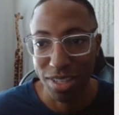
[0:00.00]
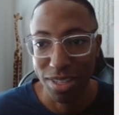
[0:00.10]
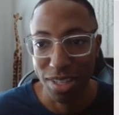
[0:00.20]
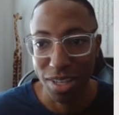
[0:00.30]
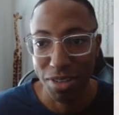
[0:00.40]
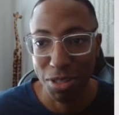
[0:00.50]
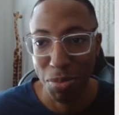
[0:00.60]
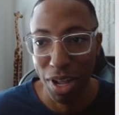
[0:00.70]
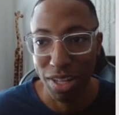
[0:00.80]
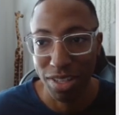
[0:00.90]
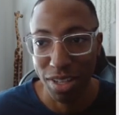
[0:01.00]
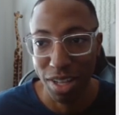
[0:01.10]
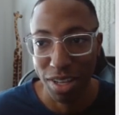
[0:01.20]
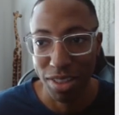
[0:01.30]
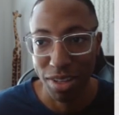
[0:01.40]
literally spans the
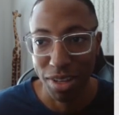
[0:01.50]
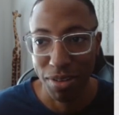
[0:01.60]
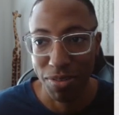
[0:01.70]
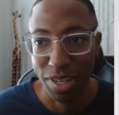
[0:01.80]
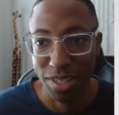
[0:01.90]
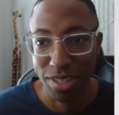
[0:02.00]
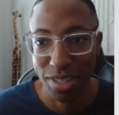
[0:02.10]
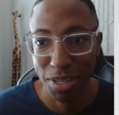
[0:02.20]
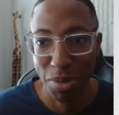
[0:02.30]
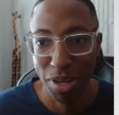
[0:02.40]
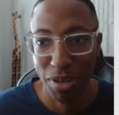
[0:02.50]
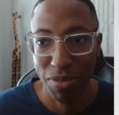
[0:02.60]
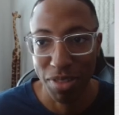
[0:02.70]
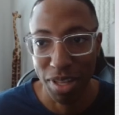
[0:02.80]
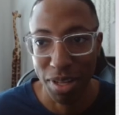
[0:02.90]
length of, it sits
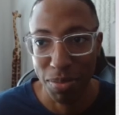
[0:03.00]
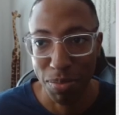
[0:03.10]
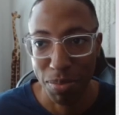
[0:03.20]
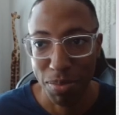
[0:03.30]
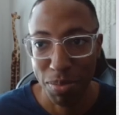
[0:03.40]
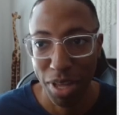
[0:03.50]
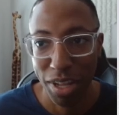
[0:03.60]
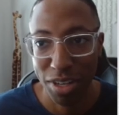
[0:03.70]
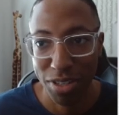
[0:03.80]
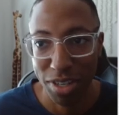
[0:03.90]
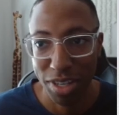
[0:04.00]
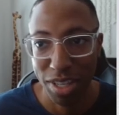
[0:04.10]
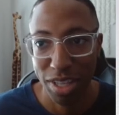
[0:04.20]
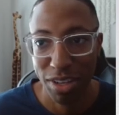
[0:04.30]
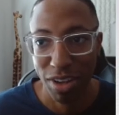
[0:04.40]
above the pantry,
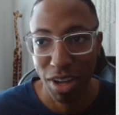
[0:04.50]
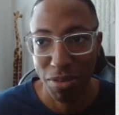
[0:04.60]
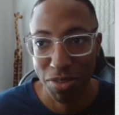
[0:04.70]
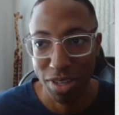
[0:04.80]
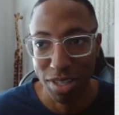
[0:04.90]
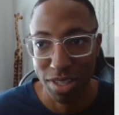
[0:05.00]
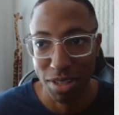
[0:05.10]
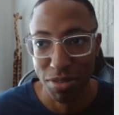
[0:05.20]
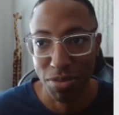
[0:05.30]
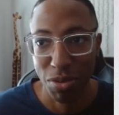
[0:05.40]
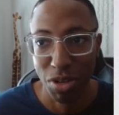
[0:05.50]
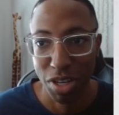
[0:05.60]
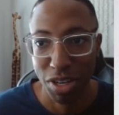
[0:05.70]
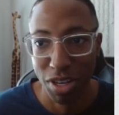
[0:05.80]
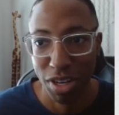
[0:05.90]
the office, the
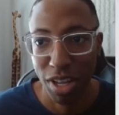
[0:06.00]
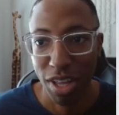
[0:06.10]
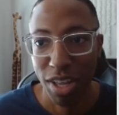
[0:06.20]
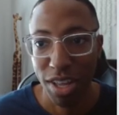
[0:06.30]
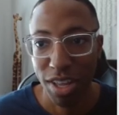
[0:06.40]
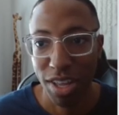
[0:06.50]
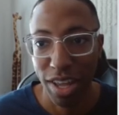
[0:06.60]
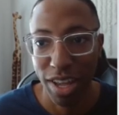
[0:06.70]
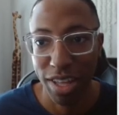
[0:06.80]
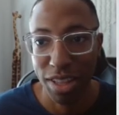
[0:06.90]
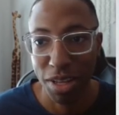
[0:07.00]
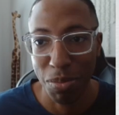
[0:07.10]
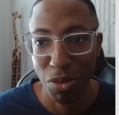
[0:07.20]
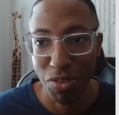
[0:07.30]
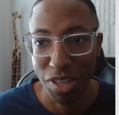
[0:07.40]
foyer, and the
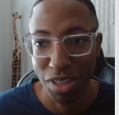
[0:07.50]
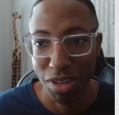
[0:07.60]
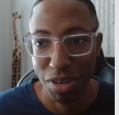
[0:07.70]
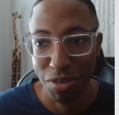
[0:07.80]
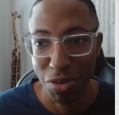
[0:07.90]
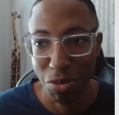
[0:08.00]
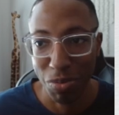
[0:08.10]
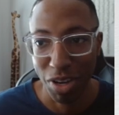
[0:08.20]
movie theater room.